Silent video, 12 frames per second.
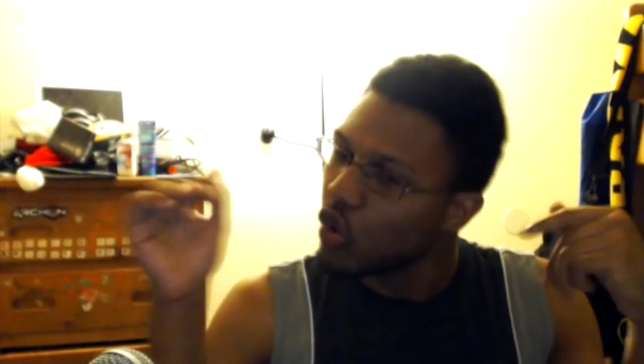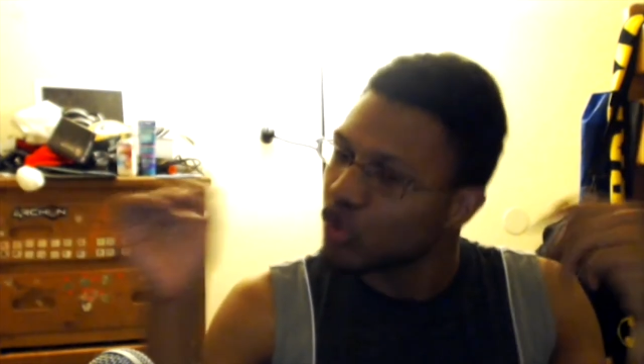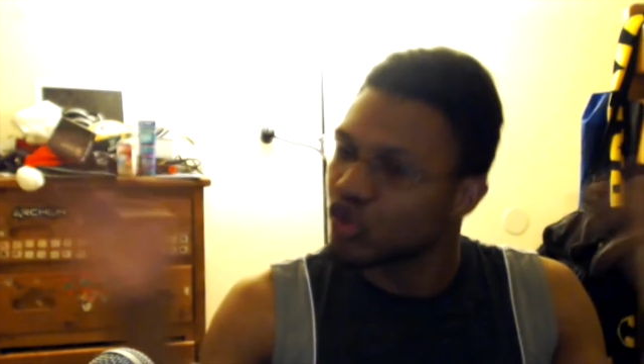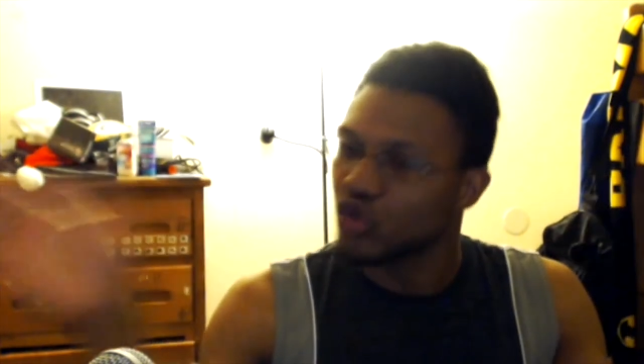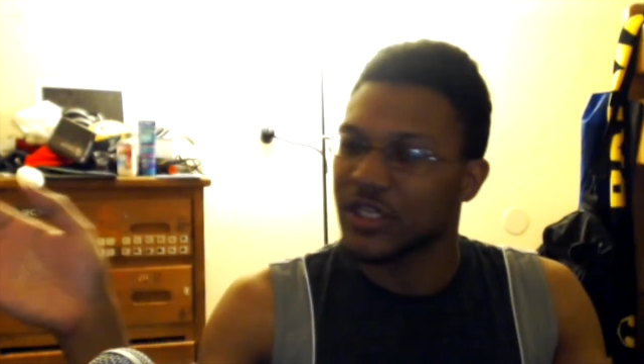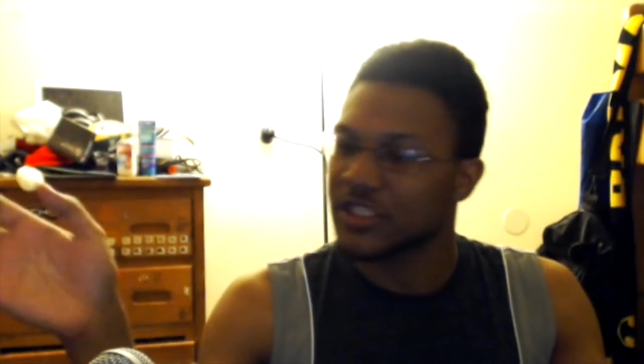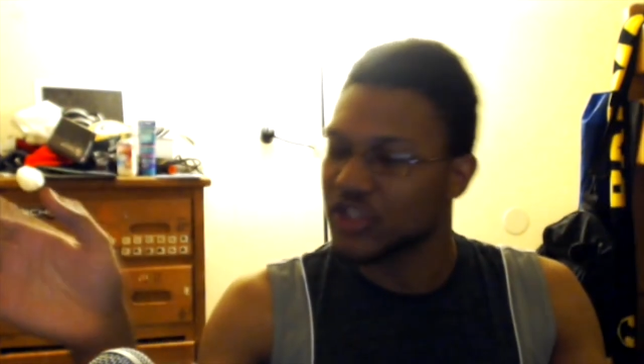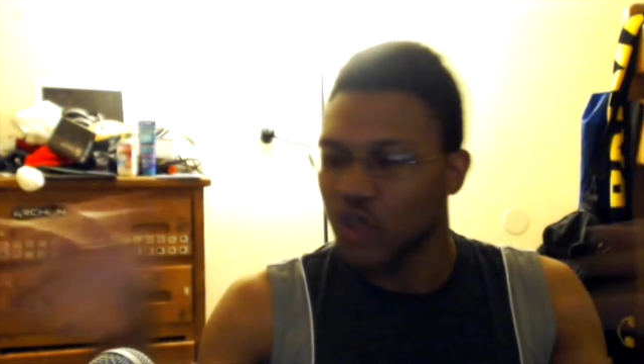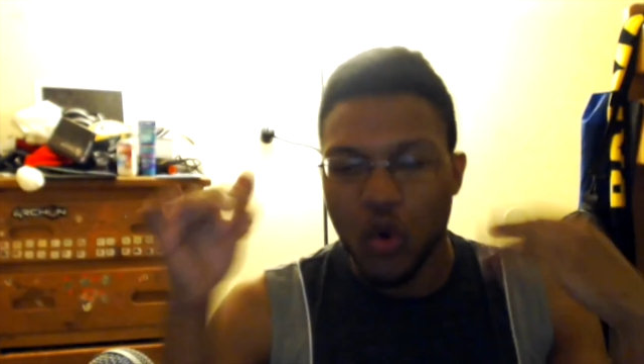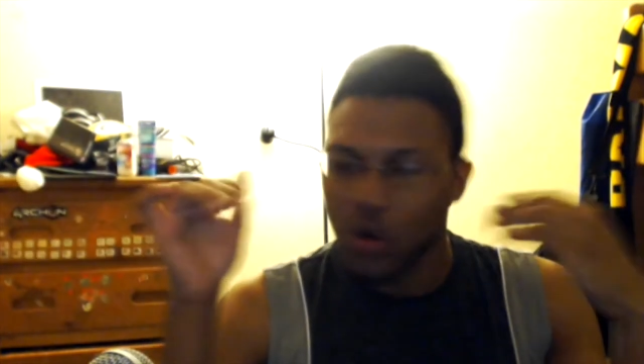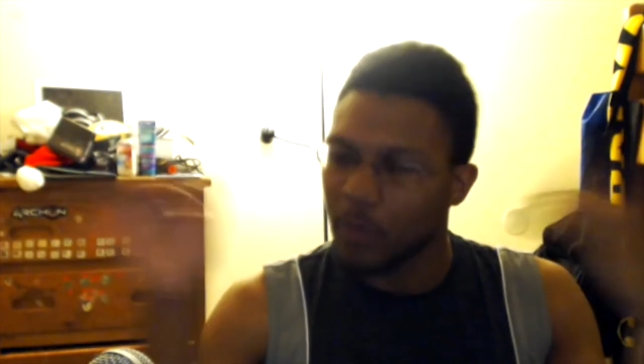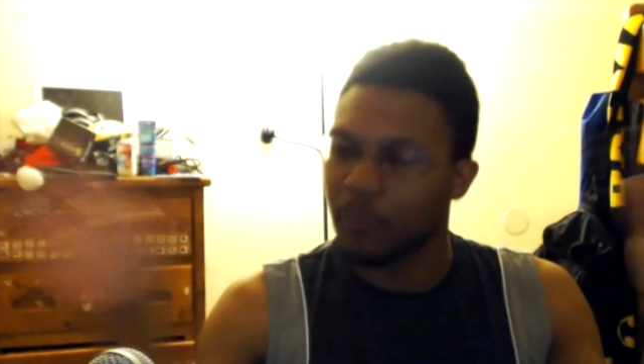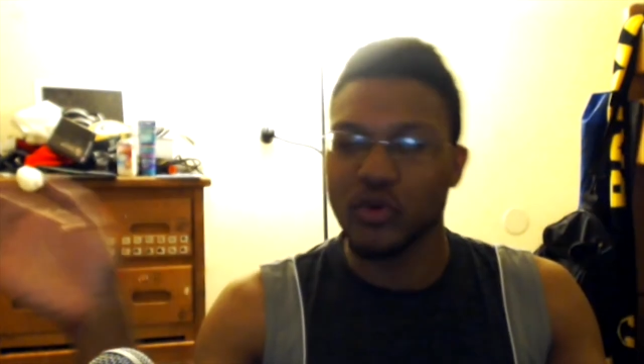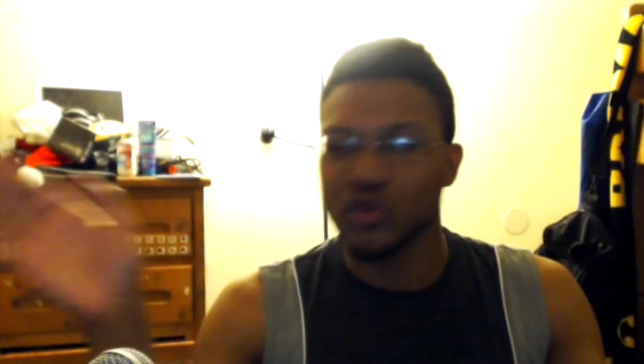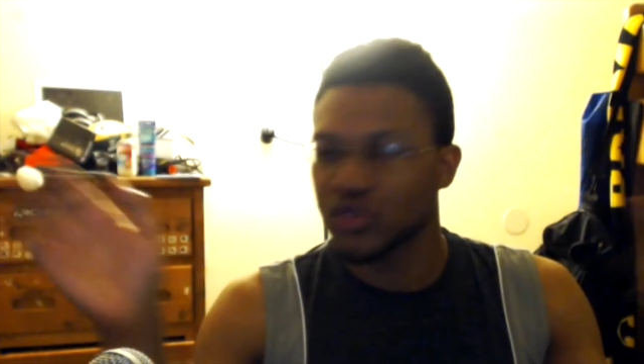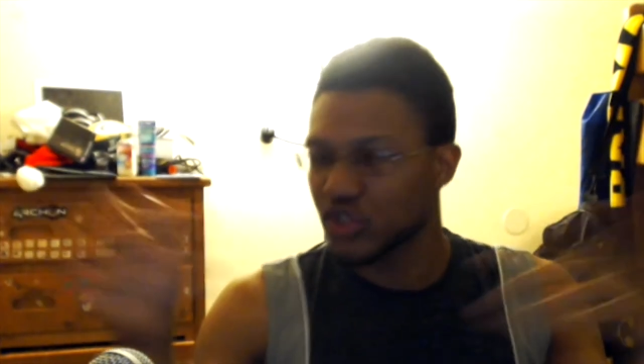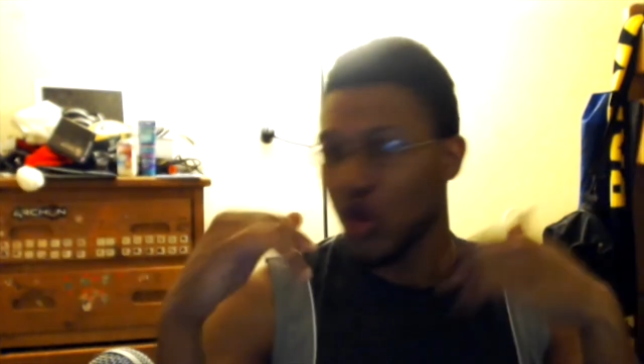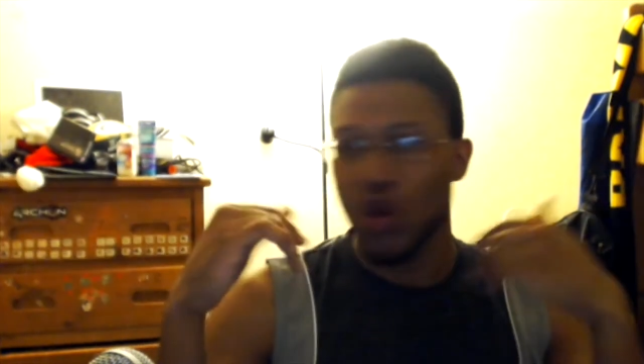or Chris, or
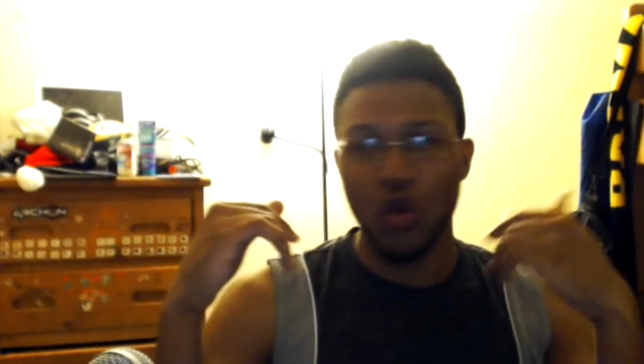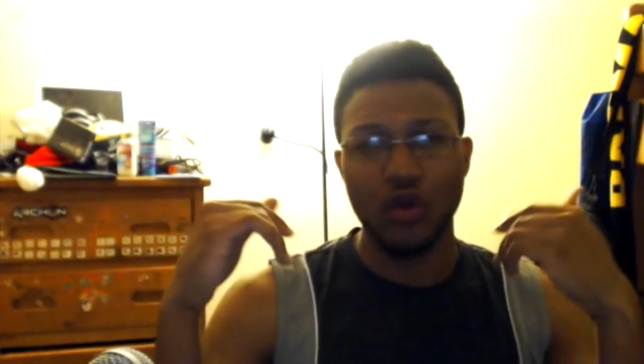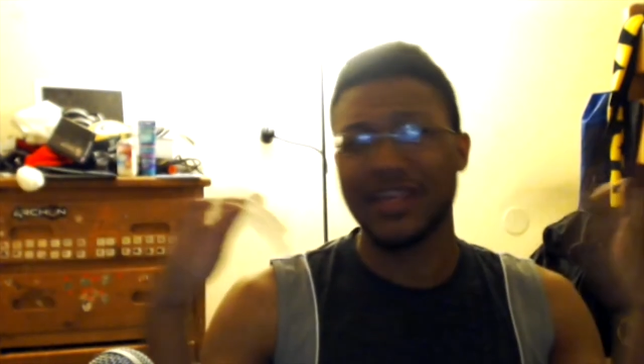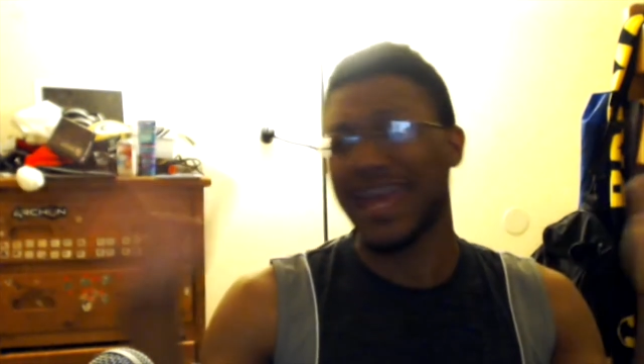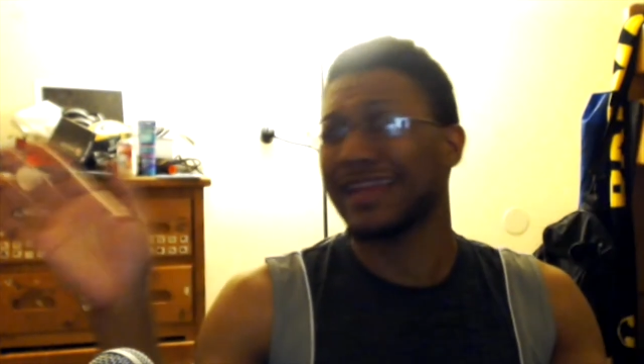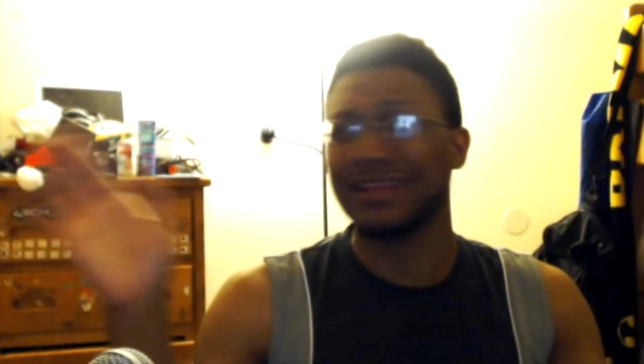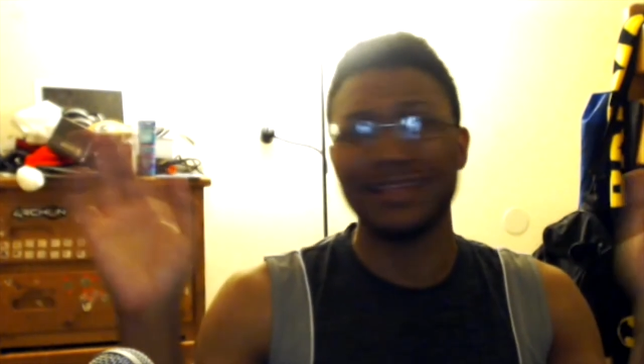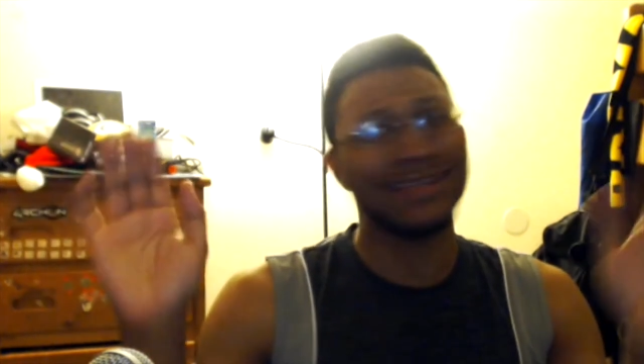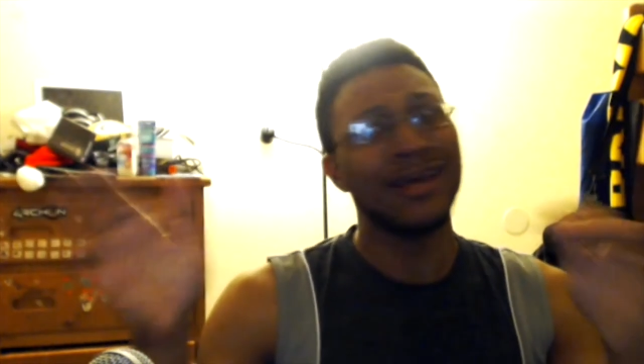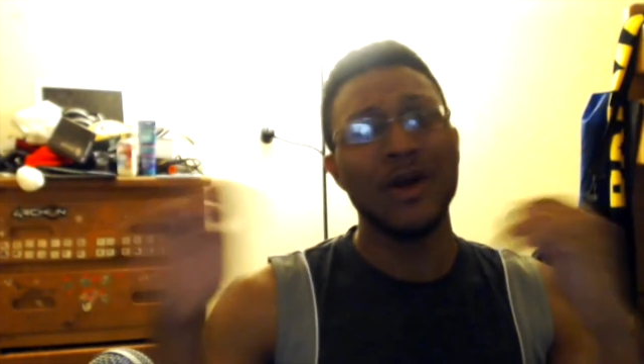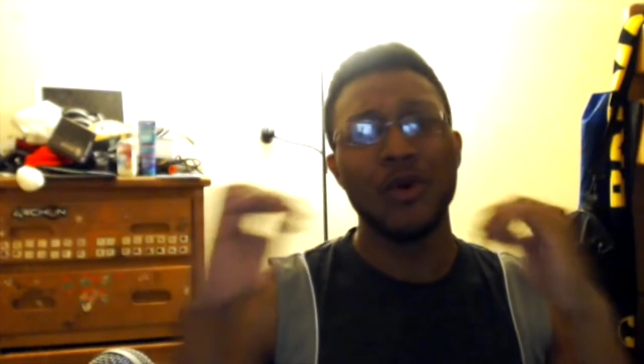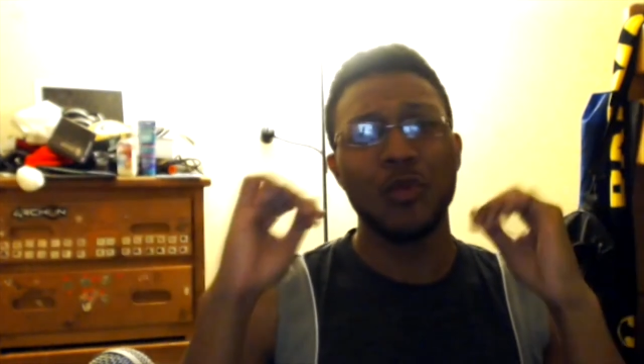Bruce, or Caitlin,